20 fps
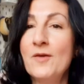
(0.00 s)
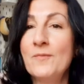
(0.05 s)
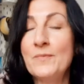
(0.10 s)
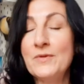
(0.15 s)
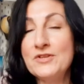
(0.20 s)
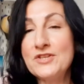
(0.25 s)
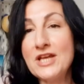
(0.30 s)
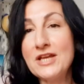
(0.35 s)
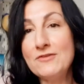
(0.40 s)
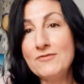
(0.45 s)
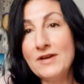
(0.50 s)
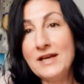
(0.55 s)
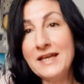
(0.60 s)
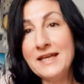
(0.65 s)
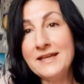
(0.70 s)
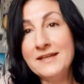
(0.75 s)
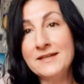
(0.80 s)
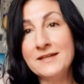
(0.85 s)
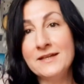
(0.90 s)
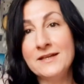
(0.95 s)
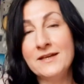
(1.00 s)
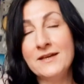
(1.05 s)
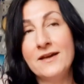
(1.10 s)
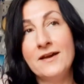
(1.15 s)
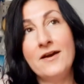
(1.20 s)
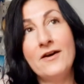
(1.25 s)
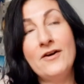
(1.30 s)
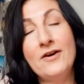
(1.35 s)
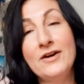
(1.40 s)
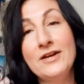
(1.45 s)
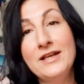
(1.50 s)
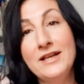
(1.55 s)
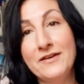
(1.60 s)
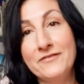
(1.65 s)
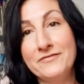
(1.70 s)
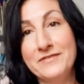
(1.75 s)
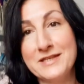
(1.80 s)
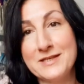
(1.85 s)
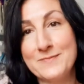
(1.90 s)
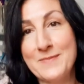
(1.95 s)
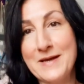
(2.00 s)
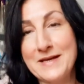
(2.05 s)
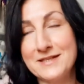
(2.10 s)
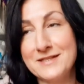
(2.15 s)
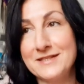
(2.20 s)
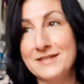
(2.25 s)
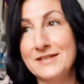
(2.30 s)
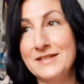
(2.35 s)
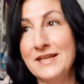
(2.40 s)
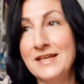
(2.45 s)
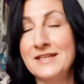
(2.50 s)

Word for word: But generally, I love this pattern.